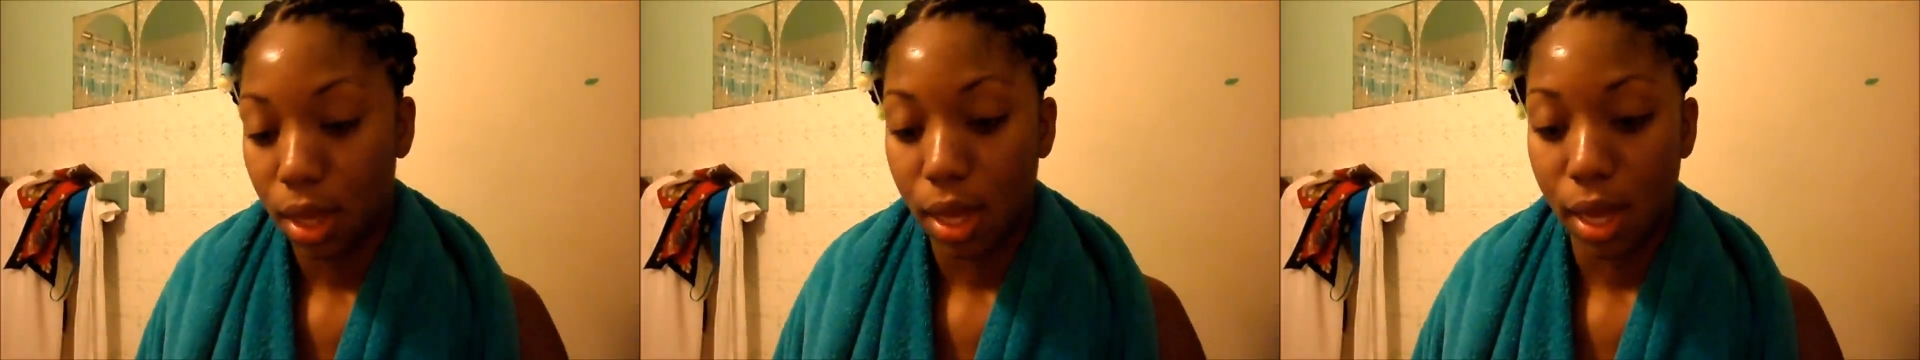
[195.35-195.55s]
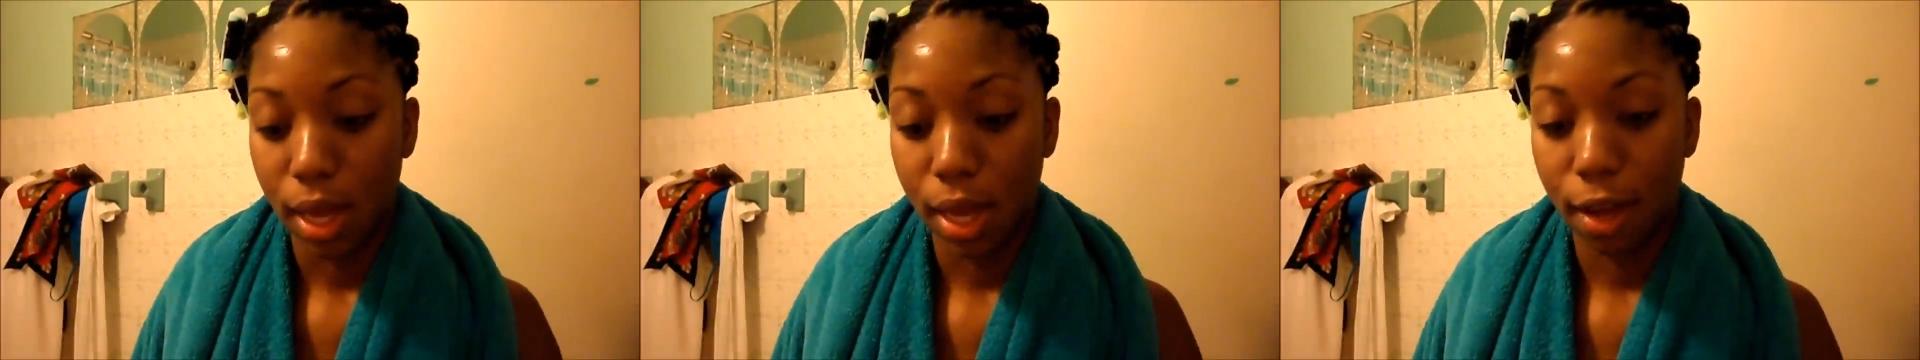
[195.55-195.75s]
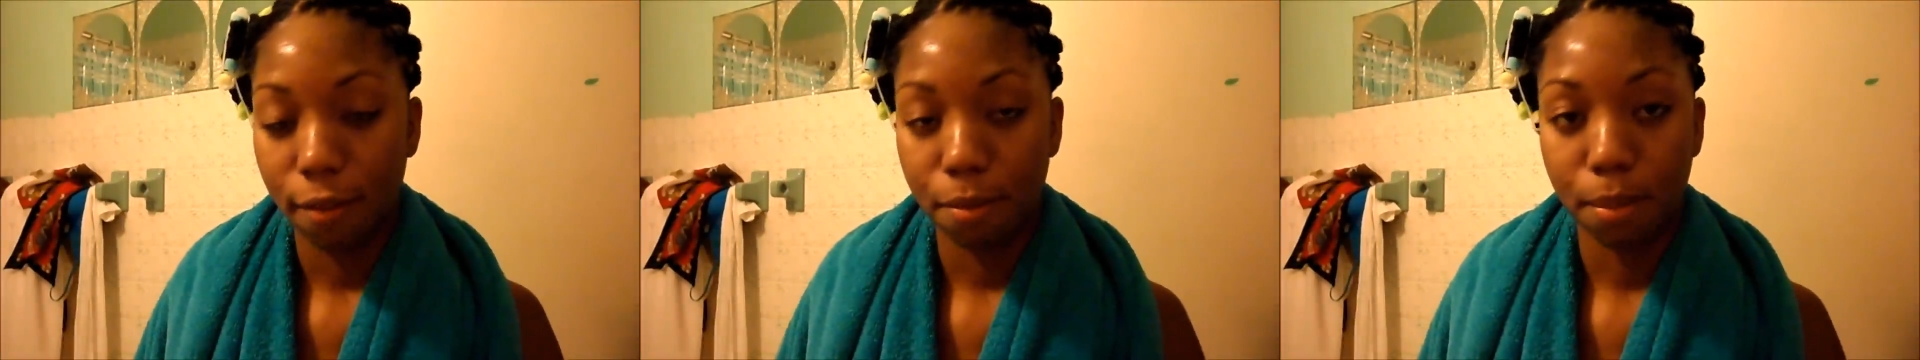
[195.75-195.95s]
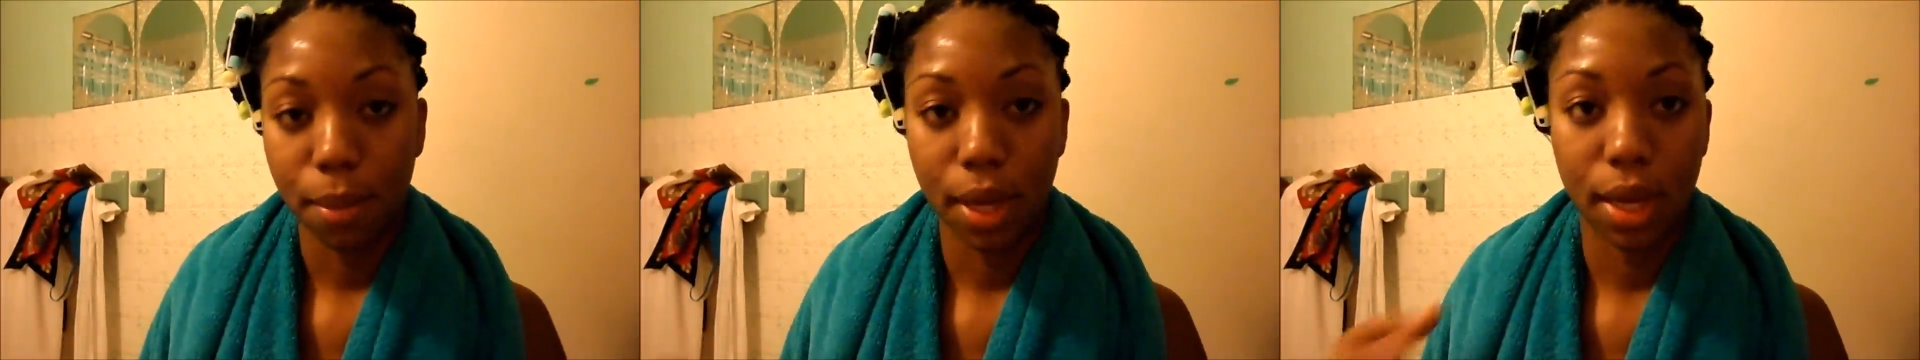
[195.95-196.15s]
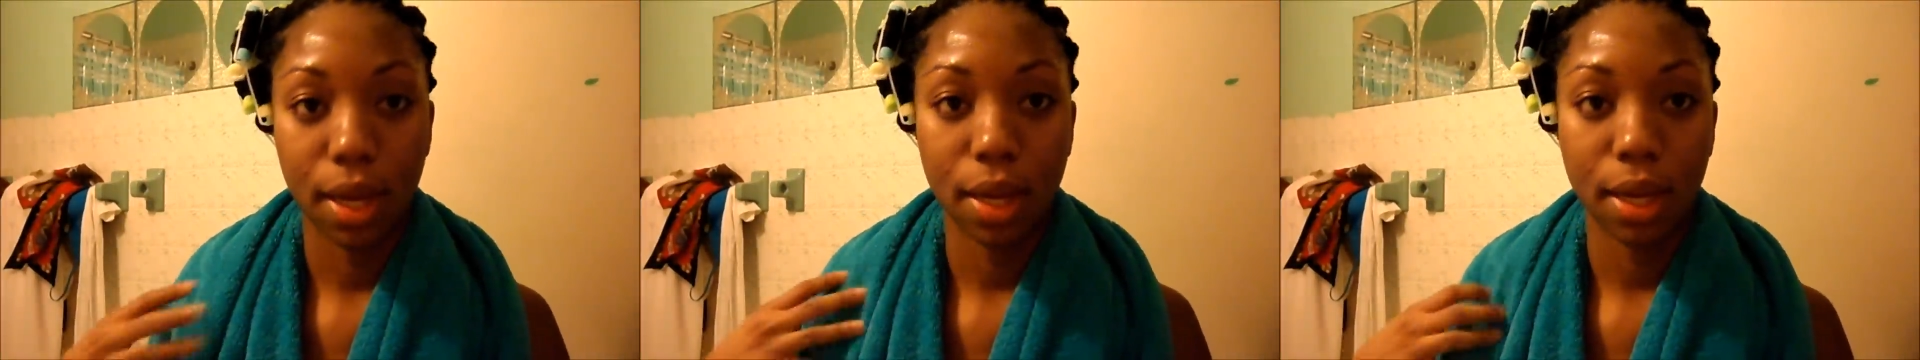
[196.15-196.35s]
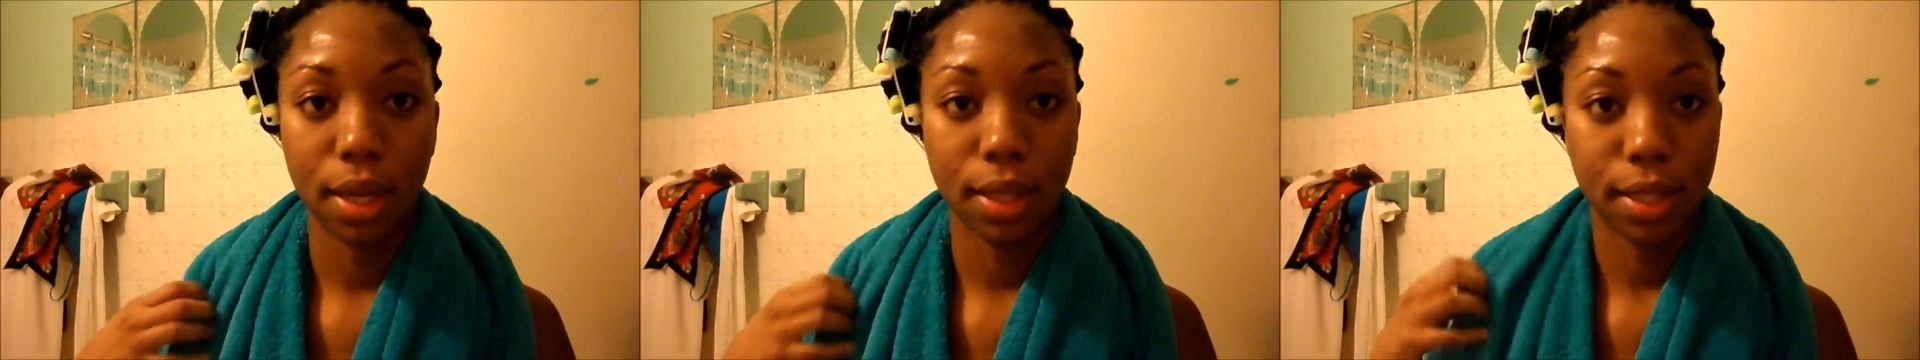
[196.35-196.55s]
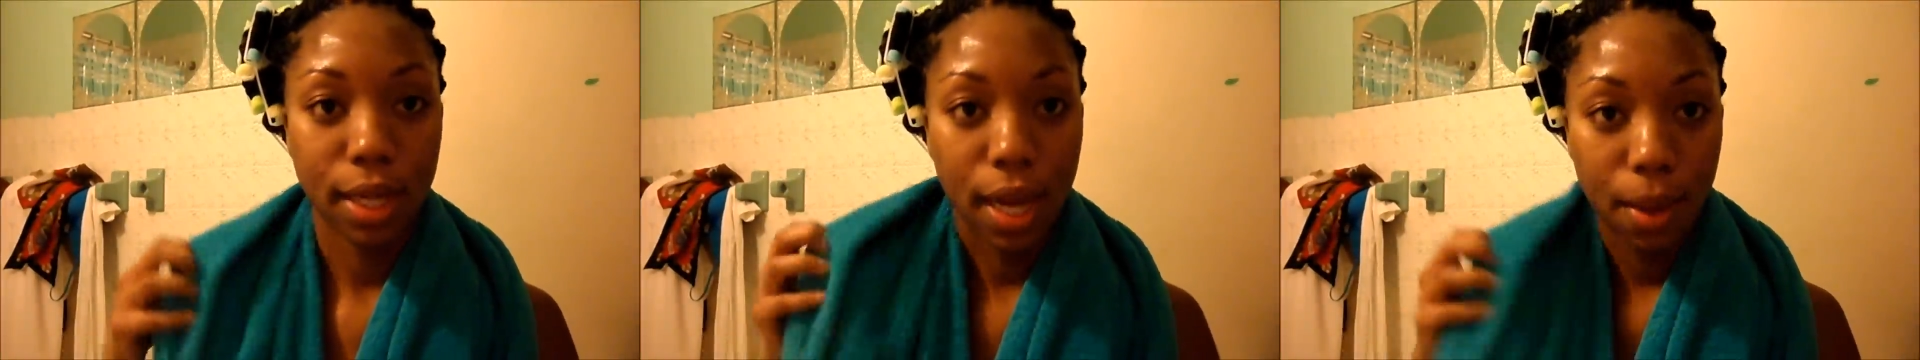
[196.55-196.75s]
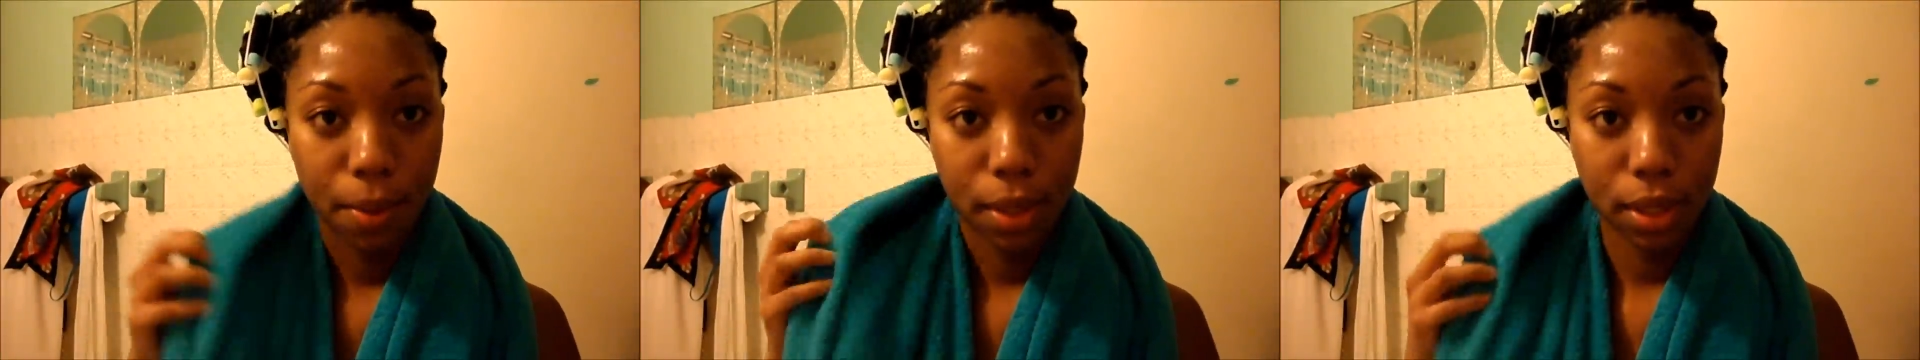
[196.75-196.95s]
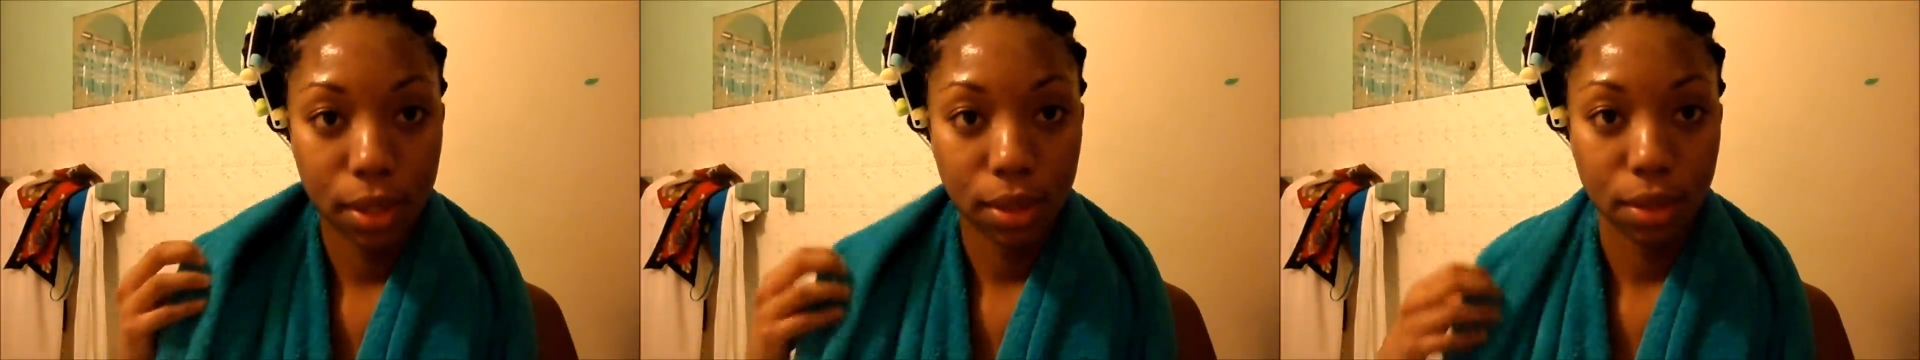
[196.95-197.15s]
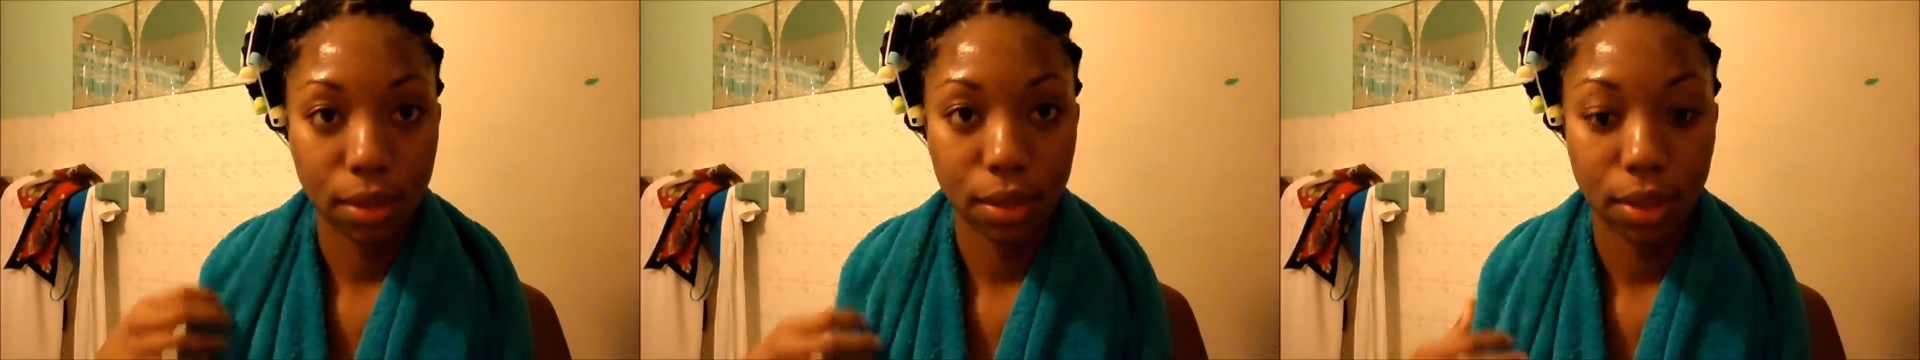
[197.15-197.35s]
I have my
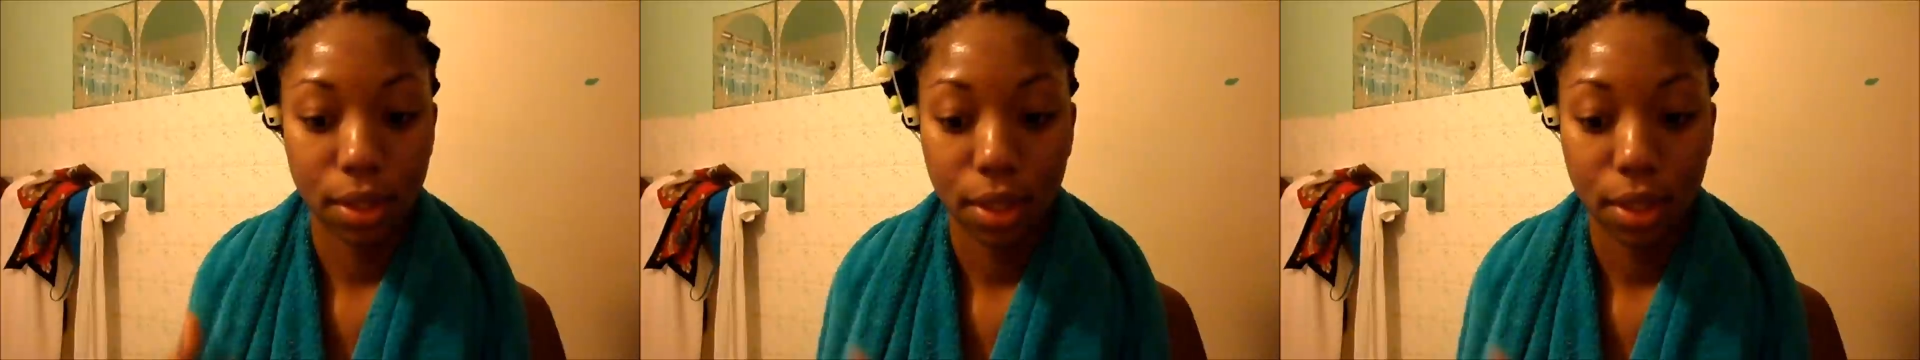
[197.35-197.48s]
towel,